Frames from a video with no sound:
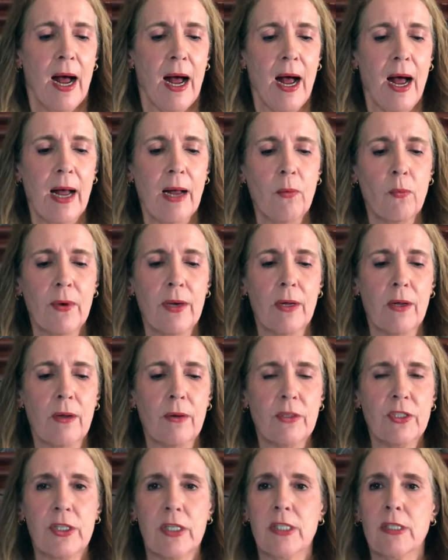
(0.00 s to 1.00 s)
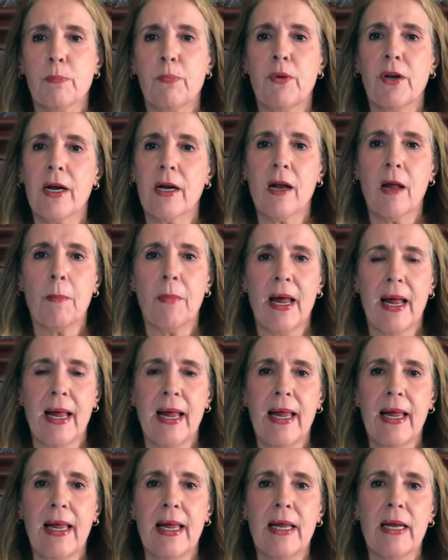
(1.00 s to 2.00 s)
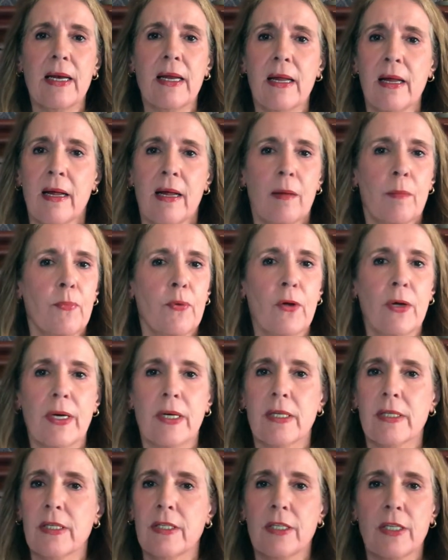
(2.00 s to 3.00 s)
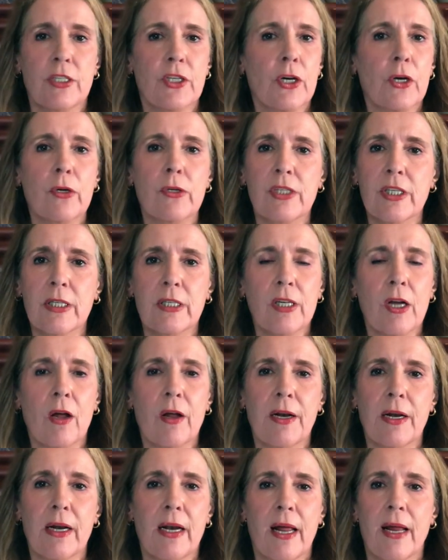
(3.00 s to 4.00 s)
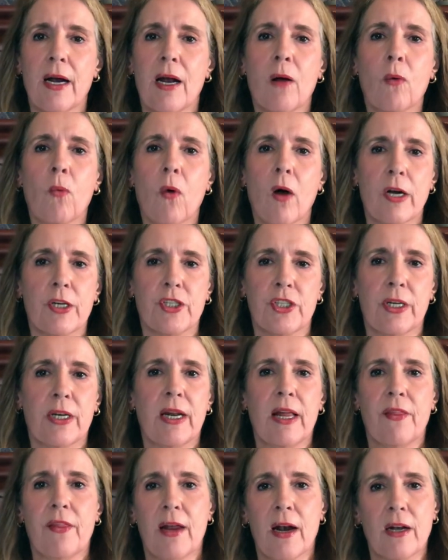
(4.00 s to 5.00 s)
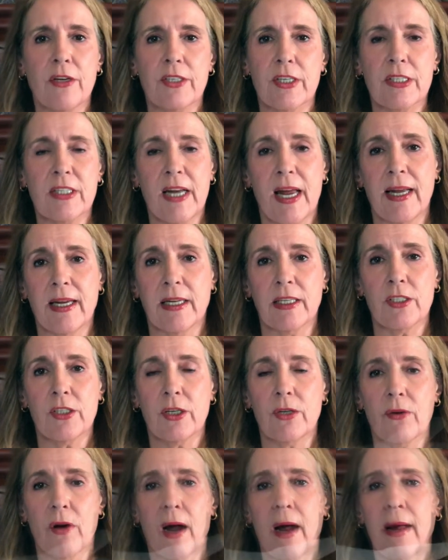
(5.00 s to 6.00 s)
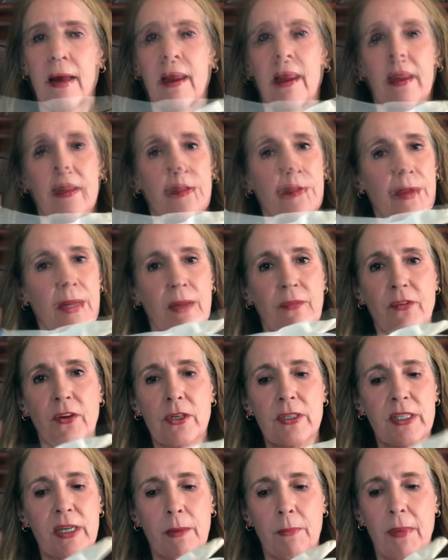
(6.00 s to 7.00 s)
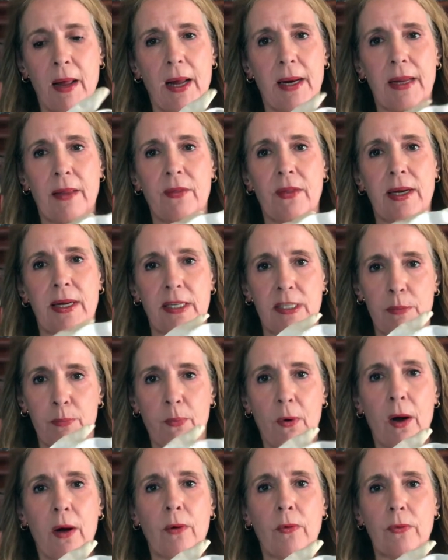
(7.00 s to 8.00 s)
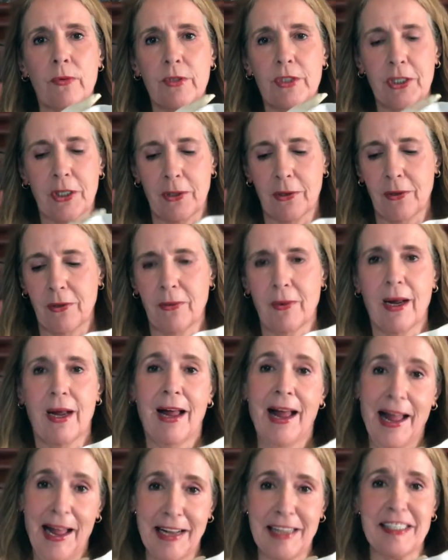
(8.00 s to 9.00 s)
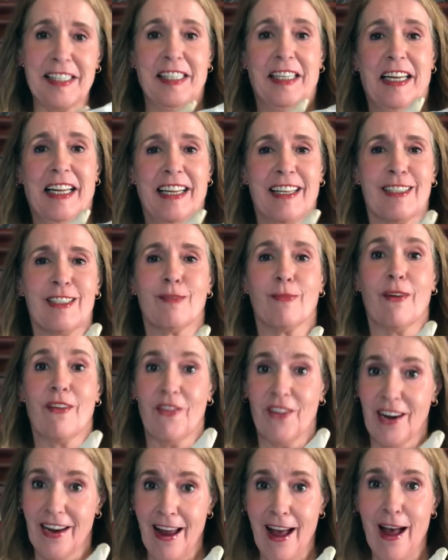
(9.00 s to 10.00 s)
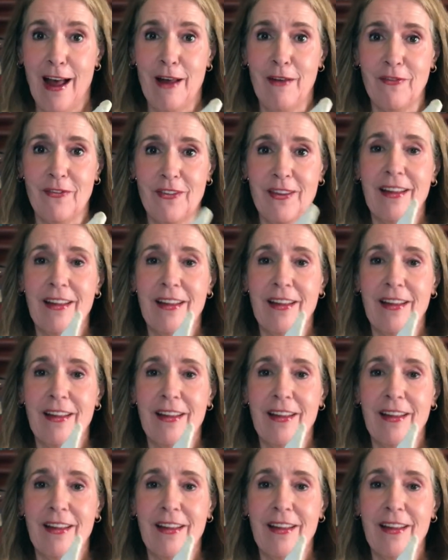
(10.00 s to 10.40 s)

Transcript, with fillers: I will just put it on my hand, put detergent on it, and I'll wash it, and then I'll just hang it to dry. If you're somebody that is prone to accidents with a knife,